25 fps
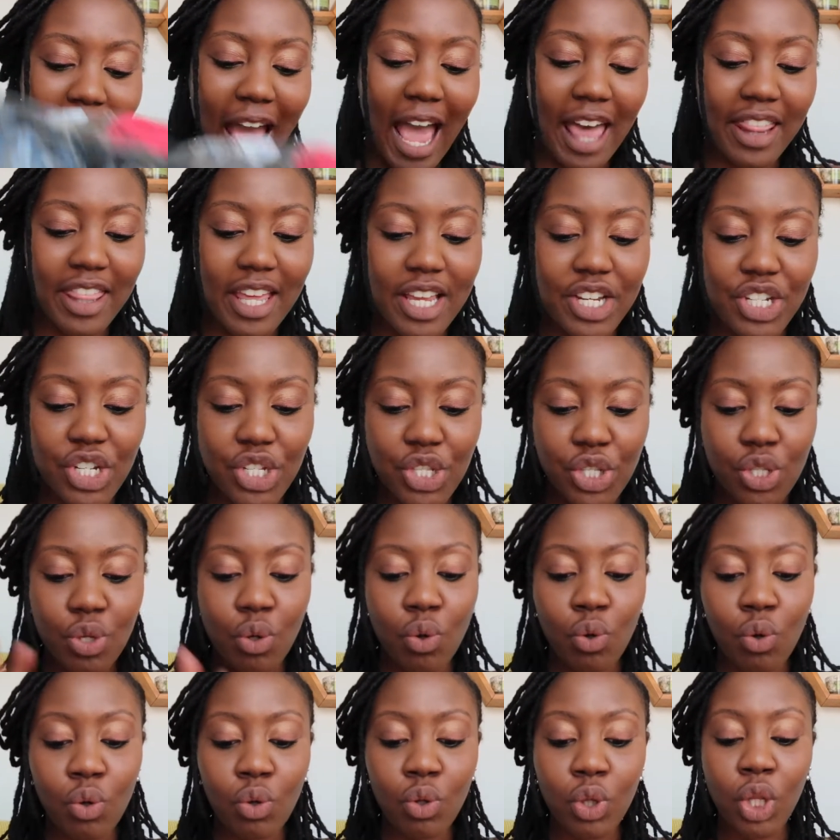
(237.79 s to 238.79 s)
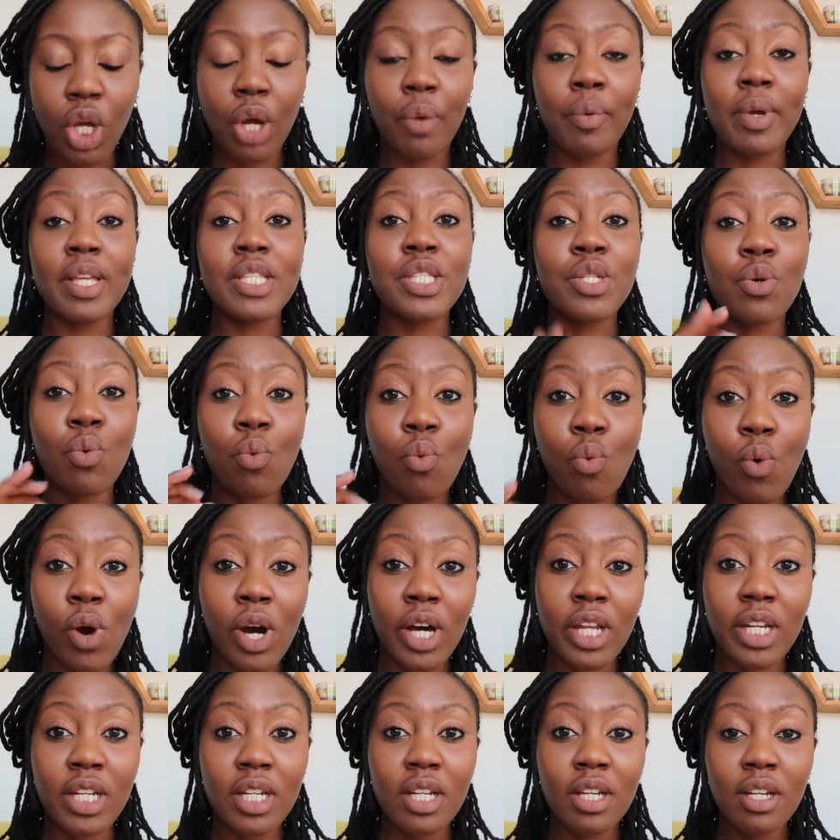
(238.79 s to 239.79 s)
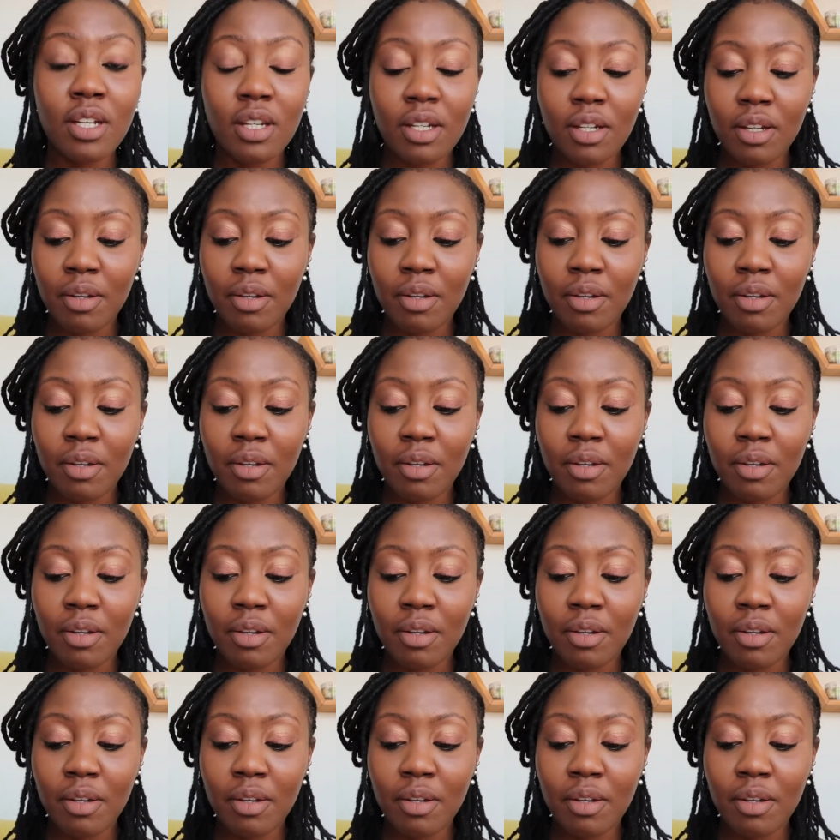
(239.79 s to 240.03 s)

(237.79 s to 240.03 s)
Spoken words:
and they just all go into one